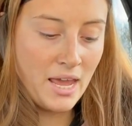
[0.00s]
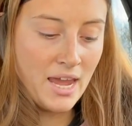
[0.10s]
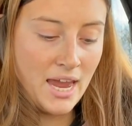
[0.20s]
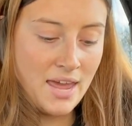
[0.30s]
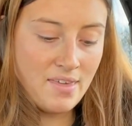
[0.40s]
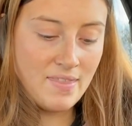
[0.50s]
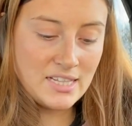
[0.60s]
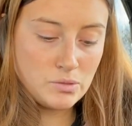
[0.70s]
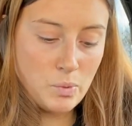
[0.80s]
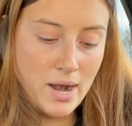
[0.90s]
And then
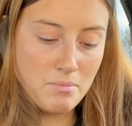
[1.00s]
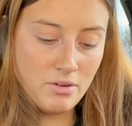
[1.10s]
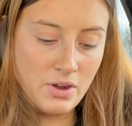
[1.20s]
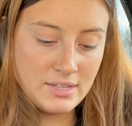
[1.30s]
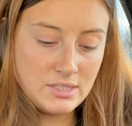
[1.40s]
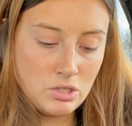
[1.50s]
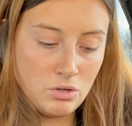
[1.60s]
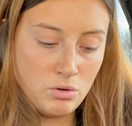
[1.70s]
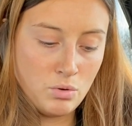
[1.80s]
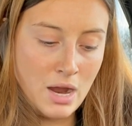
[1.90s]
that's where I move on
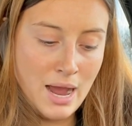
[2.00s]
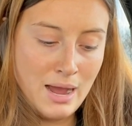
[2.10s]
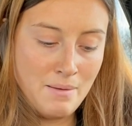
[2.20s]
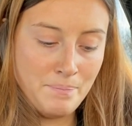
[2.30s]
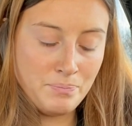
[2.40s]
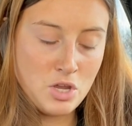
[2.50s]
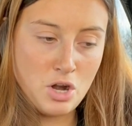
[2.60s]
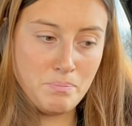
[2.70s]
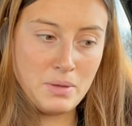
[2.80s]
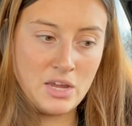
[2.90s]
to, you
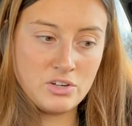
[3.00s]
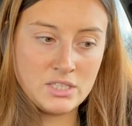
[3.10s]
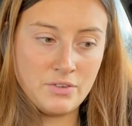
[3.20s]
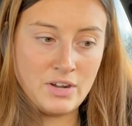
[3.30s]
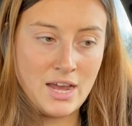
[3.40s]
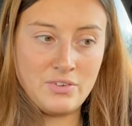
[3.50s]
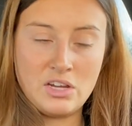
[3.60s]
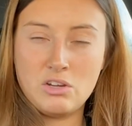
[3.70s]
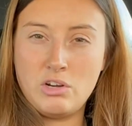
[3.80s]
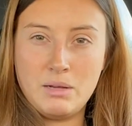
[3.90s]
know, being yourself and having
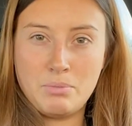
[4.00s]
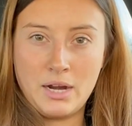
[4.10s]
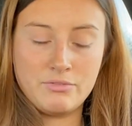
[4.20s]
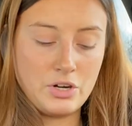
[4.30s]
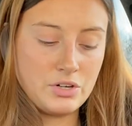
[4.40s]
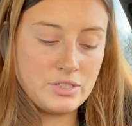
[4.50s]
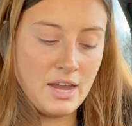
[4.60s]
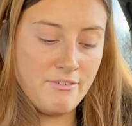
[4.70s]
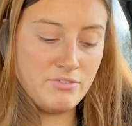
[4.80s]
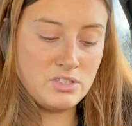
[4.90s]
a unique brand for
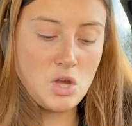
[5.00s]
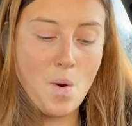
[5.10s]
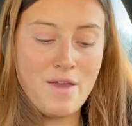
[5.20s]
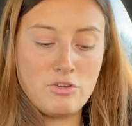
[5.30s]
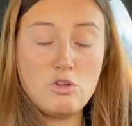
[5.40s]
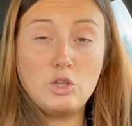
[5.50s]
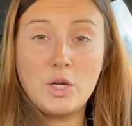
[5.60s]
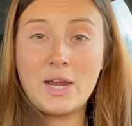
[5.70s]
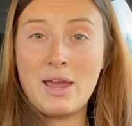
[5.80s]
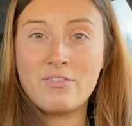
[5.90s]
yourself. So if you
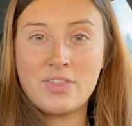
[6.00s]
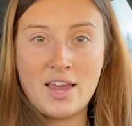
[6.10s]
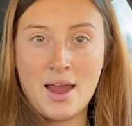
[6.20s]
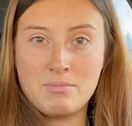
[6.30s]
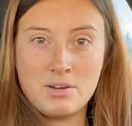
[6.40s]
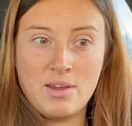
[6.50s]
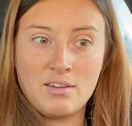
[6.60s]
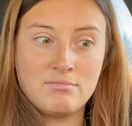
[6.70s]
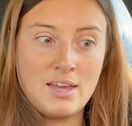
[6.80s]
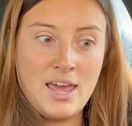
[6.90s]
look at everything I'm
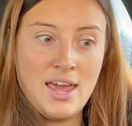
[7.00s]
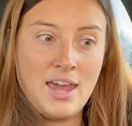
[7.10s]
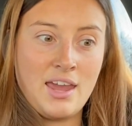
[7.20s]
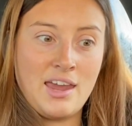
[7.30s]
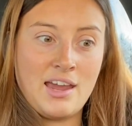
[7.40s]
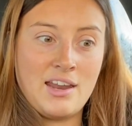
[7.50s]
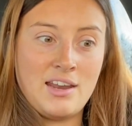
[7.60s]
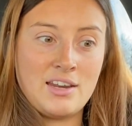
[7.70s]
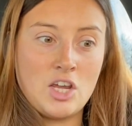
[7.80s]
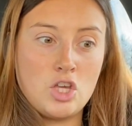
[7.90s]
doing
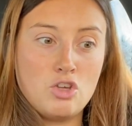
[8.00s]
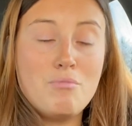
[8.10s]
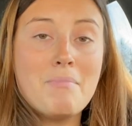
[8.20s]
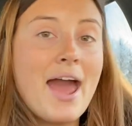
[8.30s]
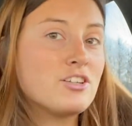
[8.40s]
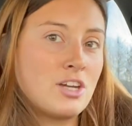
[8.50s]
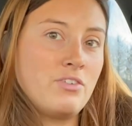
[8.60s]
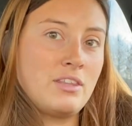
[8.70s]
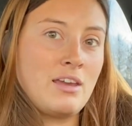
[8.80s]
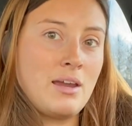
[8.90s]
and you match
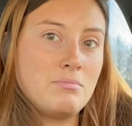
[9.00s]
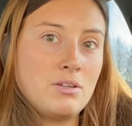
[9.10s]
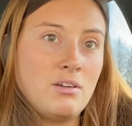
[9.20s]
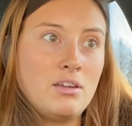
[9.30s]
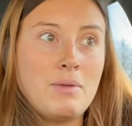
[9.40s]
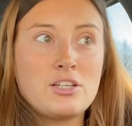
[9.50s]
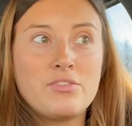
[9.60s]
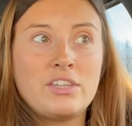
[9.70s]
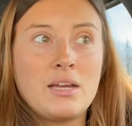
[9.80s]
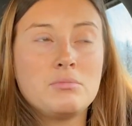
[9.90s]
everything I'm doing, you match
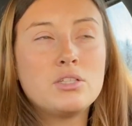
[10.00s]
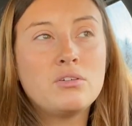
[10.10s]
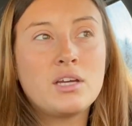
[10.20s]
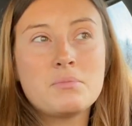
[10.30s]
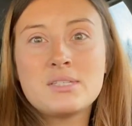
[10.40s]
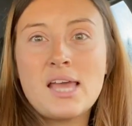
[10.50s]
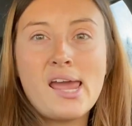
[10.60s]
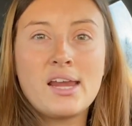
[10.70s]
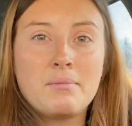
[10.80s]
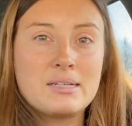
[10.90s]
everything I'm doing, I'm
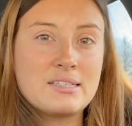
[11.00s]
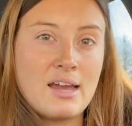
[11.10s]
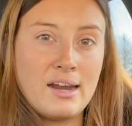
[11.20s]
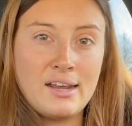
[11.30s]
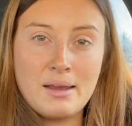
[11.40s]
saying, I'm designing, I'm